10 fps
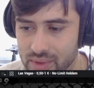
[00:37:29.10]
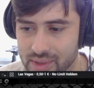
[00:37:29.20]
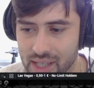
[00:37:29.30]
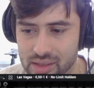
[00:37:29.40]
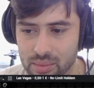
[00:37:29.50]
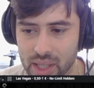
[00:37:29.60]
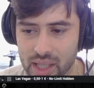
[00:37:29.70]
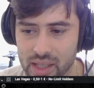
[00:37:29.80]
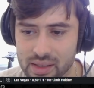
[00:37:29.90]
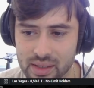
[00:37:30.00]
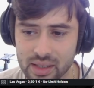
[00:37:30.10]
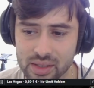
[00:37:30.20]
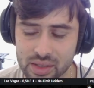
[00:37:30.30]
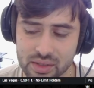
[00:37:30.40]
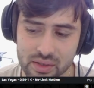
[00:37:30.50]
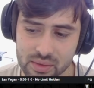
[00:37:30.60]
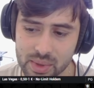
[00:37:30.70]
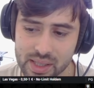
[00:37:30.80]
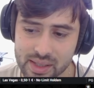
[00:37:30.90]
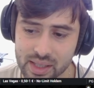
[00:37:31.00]
Doesn't make any sense. Just
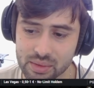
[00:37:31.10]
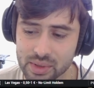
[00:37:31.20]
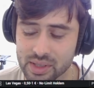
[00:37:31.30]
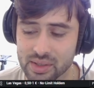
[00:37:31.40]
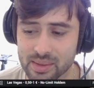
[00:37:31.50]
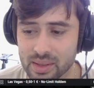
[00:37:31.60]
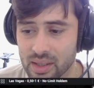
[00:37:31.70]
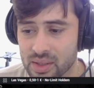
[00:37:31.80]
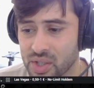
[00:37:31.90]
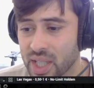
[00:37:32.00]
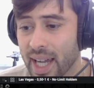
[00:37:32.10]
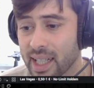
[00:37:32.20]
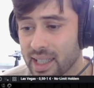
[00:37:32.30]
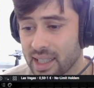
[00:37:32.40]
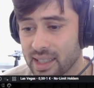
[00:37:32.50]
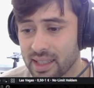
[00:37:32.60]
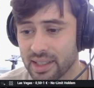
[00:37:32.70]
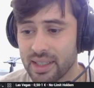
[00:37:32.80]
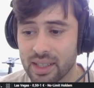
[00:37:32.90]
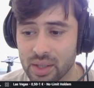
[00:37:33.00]
makes sense with a jack
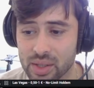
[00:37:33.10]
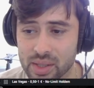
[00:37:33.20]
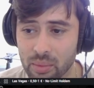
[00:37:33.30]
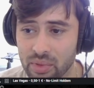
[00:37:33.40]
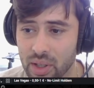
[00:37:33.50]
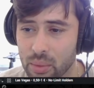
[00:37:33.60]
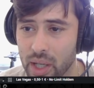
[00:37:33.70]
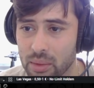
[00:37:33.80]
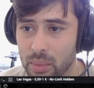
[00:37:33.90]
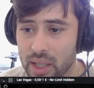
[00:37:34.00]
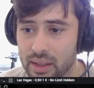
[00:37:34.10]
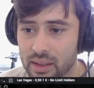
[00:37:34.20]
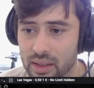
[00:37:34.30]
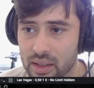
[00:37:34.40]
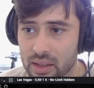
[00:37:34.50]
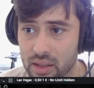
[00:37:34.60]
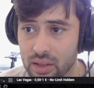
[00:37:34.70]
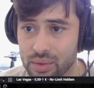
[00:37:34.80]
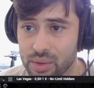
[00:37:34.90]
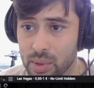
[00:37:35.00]
or something quite mid.
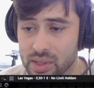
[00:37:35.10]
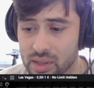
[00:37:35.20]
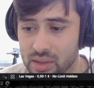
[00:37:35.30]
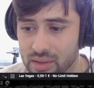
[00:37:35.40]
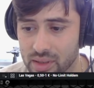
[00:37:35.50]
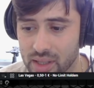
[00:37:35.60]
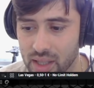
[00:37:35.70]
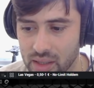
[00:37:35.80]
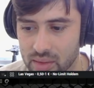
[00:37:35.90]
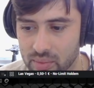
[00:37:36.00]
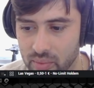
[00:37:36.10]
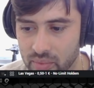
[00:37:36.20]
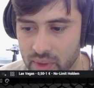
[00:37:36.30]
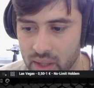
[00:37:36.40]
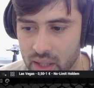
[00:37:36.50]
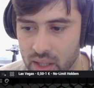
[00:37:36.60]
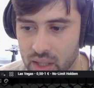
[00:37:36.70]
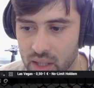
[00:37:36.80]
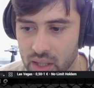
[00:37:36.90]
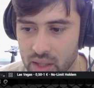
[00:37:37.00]
He 3-bets again.
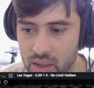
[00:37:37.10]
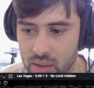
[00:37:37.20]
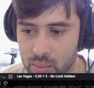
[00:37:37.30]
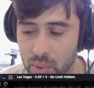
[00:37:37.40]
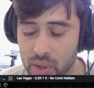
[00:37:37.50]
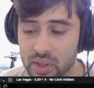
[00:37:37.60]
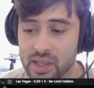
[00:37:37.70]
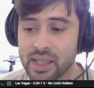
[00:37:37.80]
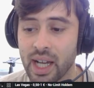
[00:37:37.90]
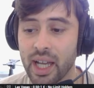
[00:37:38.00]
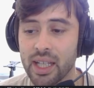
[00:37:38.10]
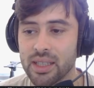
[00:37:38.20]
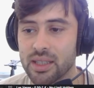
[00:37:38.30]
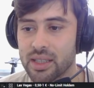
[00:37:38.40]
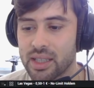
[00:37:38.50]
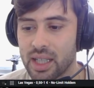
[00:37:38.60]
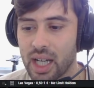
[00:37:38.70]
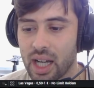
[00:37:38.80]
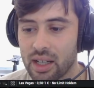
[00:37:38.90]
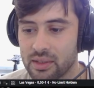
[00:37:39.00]
But this guy can
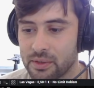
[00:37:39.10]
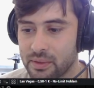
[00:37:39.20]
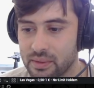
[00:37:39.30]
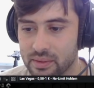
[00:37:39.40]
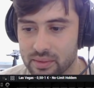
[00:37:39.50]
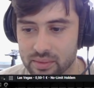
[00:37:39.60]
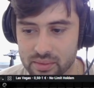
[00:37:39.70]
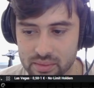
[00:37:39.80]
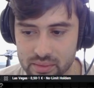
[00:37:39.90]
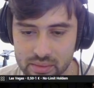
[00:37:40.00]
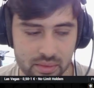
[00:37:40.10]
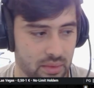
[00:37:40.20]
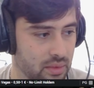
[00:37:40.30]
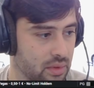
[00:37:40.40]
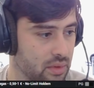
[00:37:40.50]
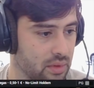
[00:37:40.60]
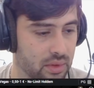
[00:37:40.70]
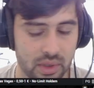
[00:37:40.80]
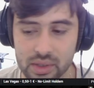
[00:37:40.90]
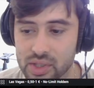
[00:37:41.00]
have
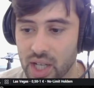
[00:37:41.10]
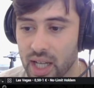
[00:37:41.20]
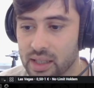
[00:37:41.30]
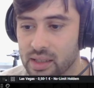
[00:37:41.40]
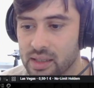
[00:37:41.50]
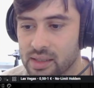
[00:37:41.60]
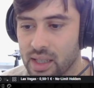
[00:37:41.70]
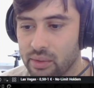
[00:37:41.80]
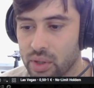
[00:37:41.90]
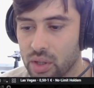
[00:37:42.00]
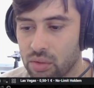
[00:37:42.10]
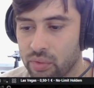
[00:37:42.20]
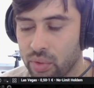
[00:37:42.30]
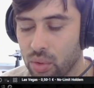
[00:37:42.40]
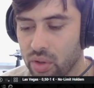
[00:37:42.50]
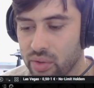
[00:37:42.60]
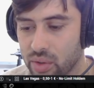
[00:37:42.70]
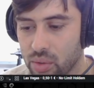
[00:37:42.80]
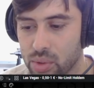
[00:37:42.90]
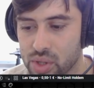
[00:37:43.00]
a jack that he's never going to fold,
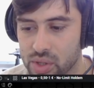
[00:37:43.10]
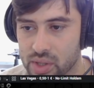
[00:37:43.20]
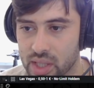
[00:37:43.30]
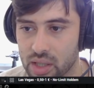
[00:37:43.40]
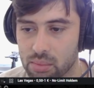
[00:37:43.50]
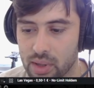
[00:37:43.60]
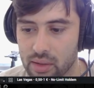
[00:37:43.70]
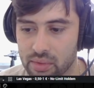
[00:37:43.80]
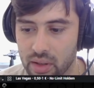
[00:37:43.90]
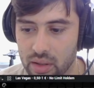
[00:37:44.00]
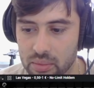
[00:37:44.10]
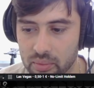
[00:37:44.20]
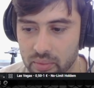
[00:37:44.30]
so we just cannot bluff here.